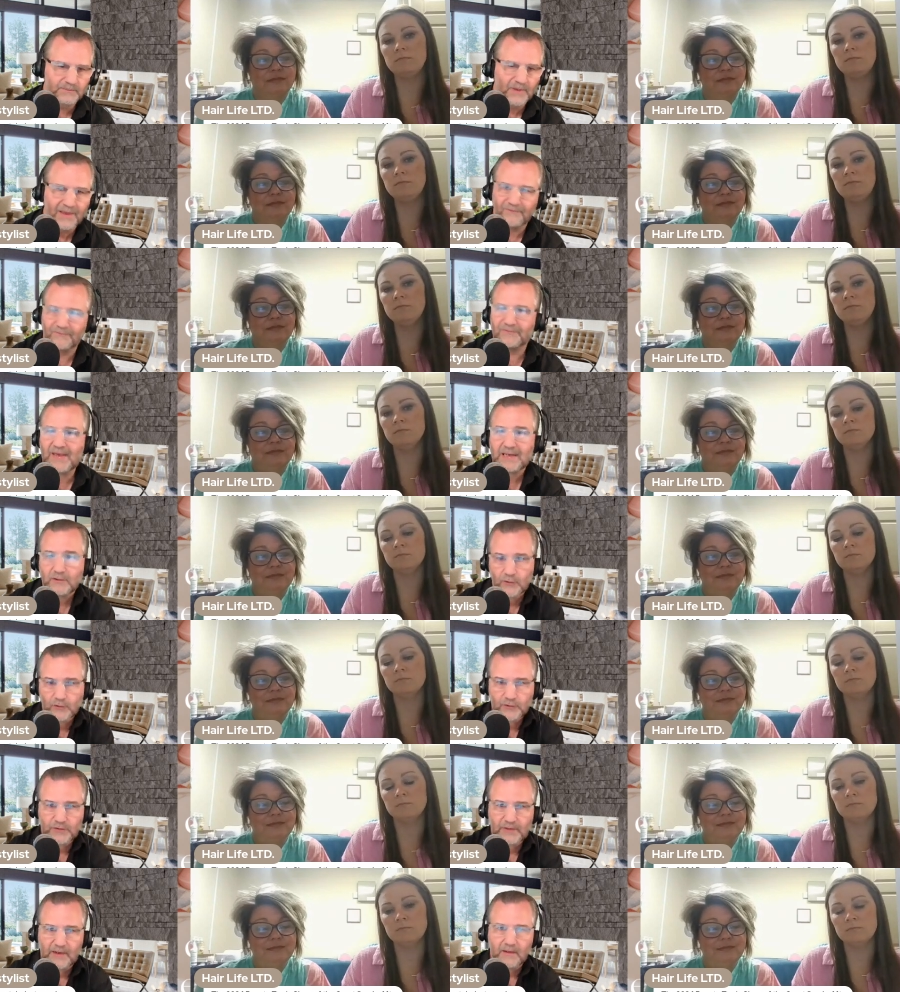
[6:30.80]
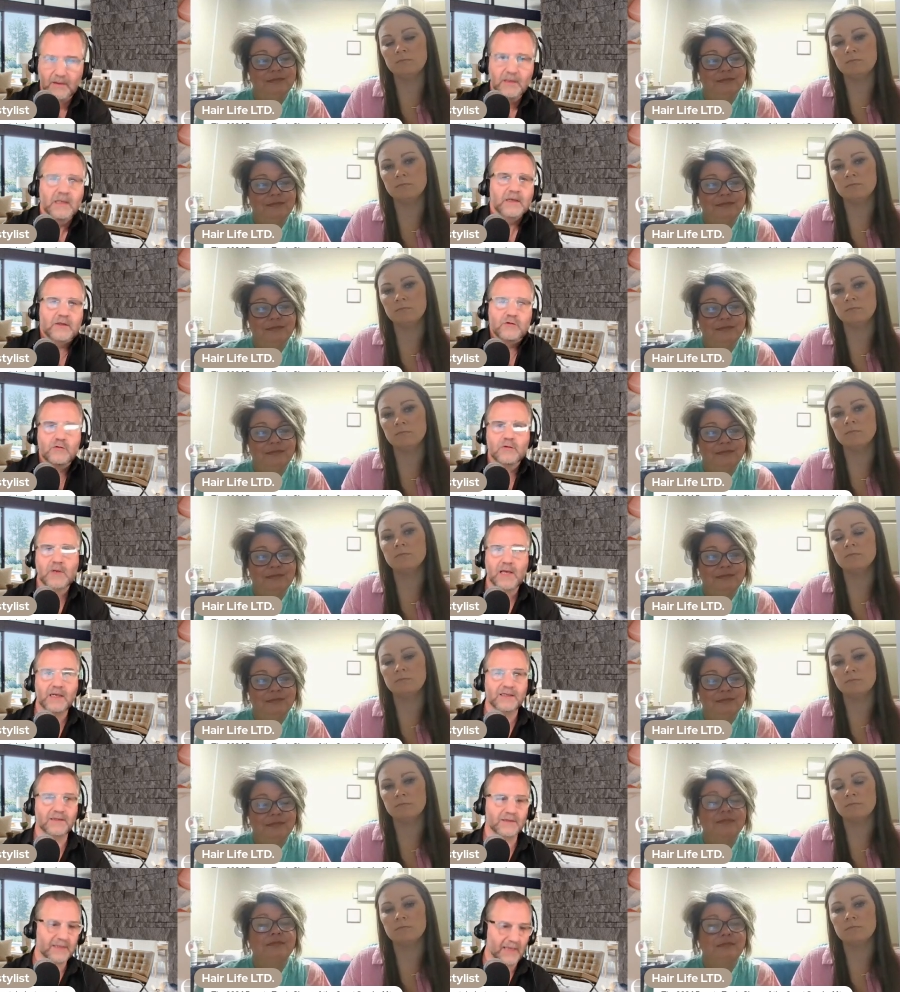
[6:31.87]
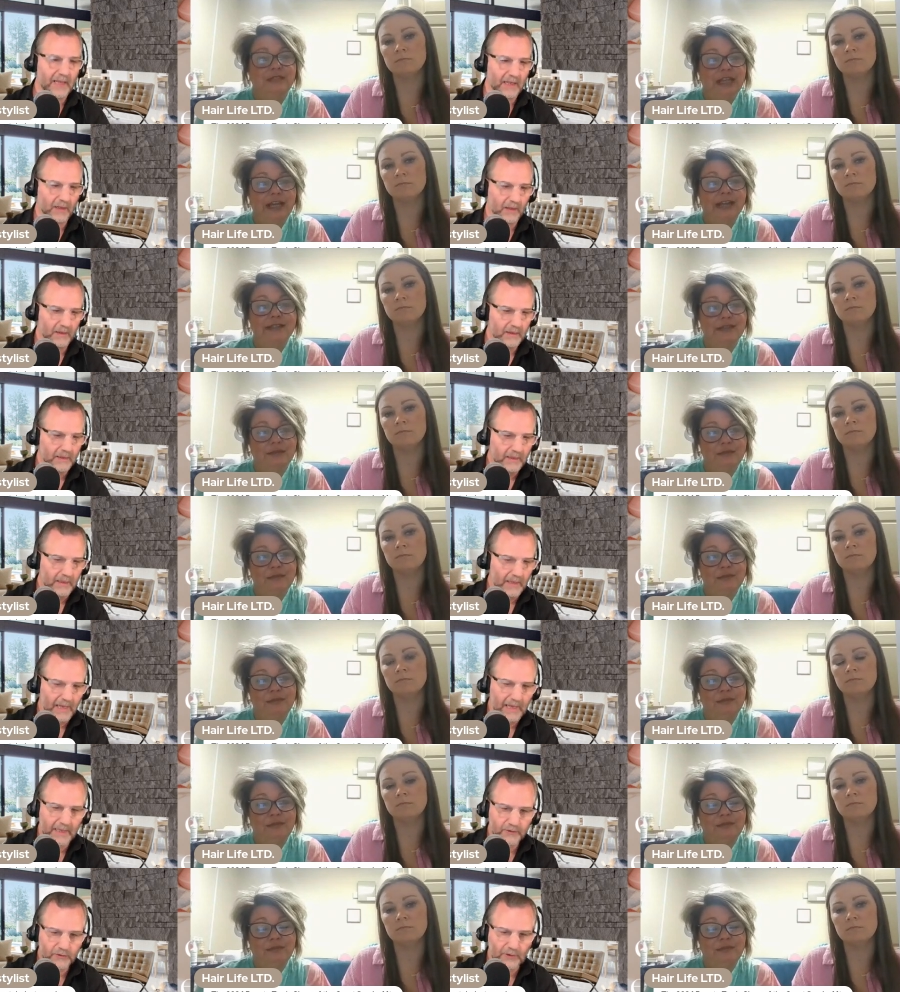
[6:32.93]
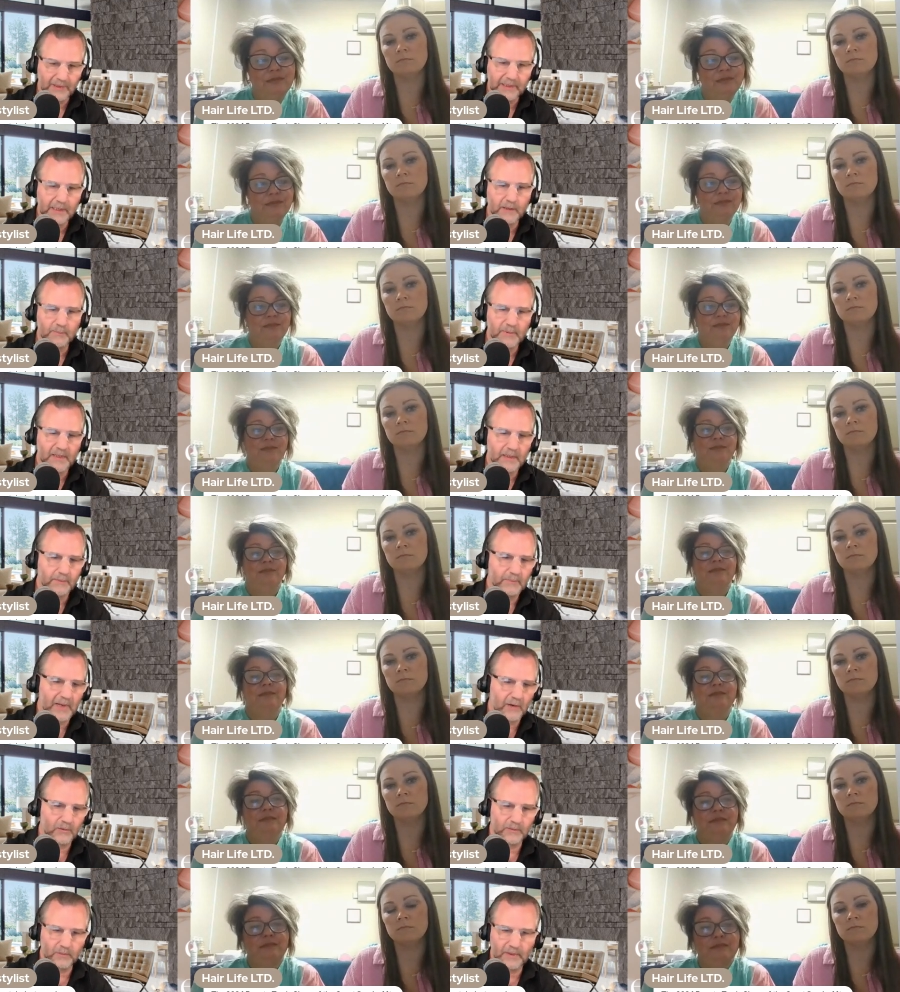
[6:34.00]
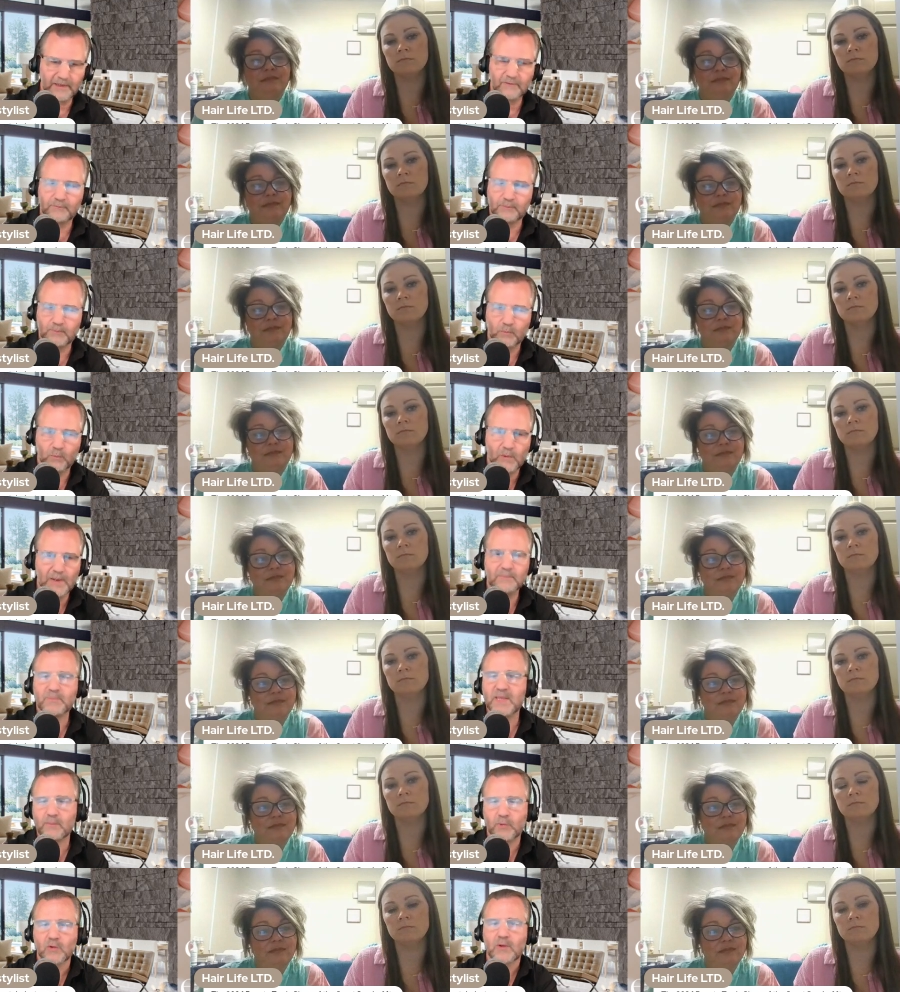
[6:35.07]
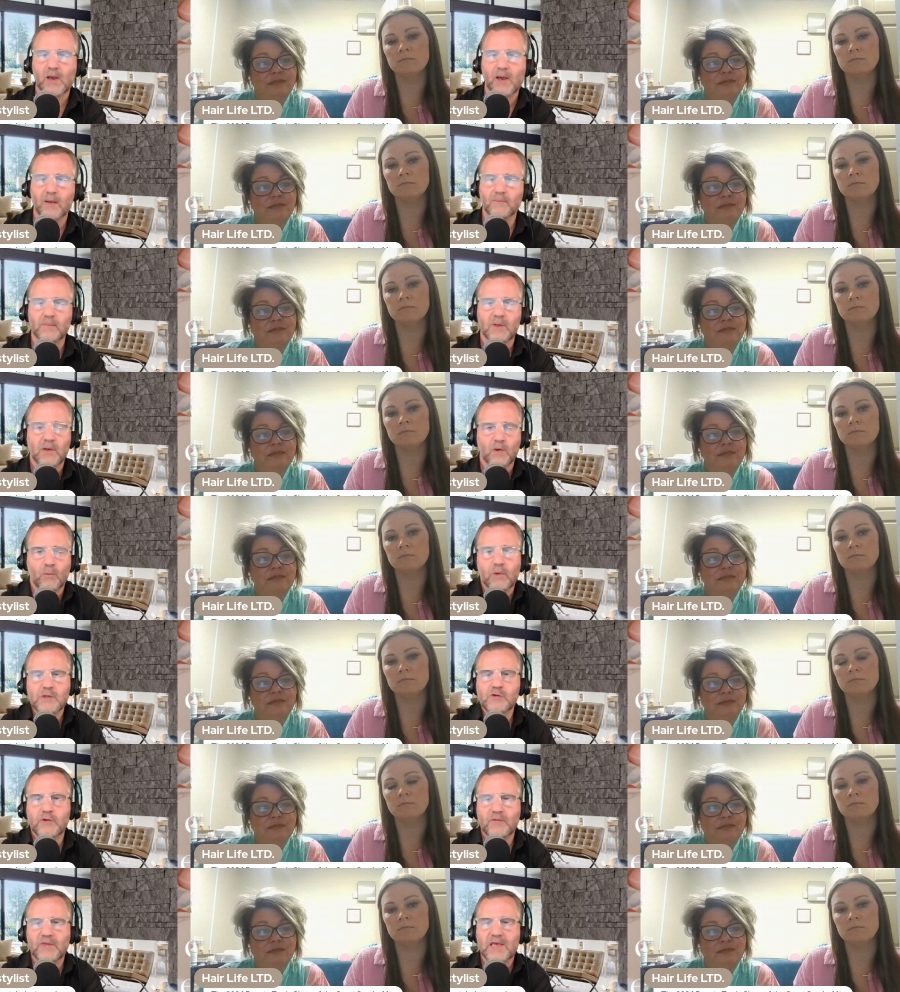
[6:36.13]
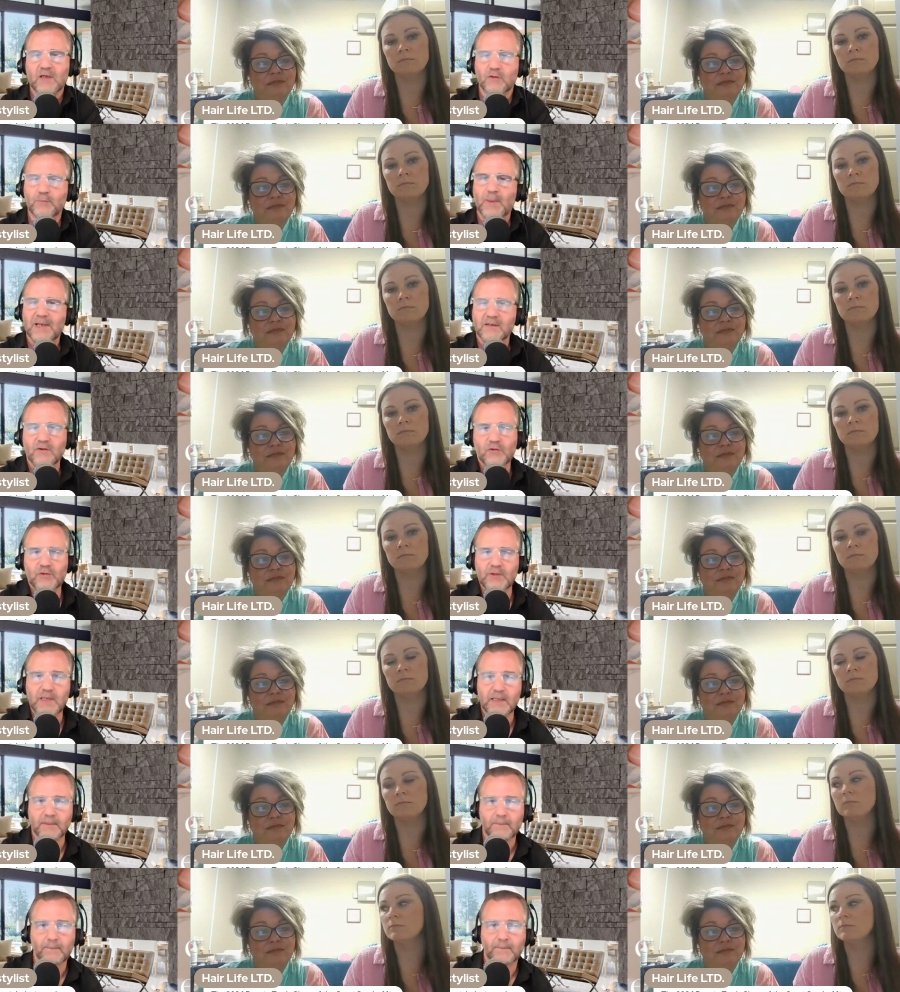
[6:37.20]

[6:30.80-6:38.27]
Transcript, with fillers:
Speaker 1: vendors there. Can you kind of tell us a little bit about when people come, what should they expect to see?